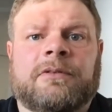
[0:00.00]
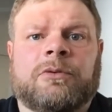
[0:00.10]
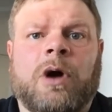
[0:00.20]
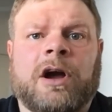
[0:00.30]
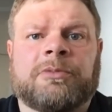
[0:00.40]

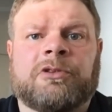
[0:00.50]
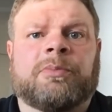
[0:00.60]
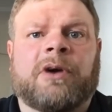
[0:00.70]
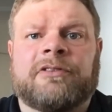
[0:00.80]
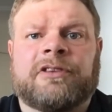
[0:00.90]
walk them through the
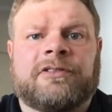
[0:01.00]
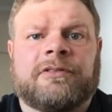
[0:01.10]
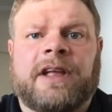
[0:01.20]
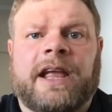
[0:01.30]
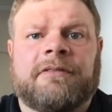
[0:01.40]
process
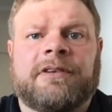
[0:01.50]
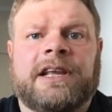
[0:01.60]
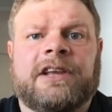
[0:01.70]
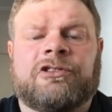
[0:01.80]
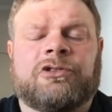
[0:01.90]
if they have
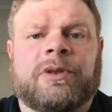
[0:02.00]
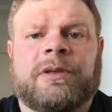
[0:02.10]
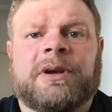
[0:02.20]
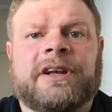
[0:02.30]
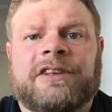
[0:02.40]
any issues with
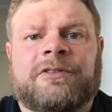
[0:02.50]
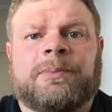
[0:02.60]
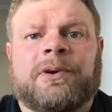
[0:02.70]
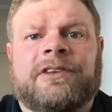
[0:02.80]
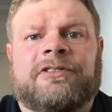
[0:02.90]
it. But it's
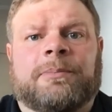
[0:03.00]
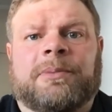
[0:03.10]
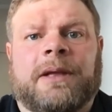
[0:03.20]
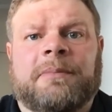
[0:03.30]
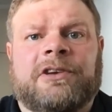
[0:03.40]
pretty
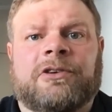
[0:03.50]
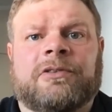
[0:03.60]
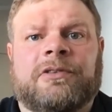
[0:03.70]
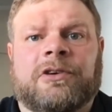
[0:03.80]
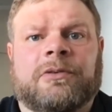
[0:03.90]
simple.
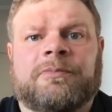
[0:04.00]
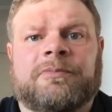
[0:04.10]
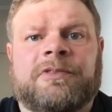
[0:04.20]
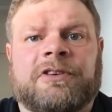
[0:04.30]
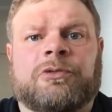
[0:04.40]
You're
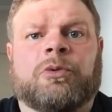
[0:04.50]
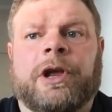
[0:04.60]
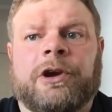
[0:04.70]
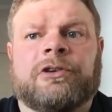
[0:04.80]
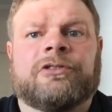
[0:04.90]
fishing
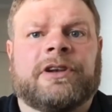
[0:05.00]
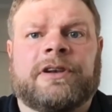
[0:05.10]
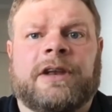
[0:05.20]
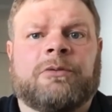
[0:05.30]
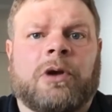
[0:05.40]
wires
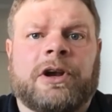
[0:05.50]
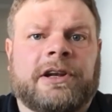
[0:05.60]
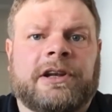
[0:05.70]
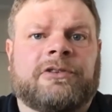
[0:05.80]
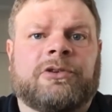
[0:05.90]
and running
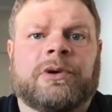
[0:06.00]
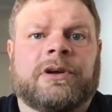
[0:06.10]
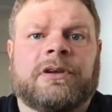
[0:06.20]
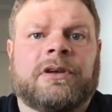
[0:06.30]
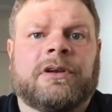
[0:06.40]
it to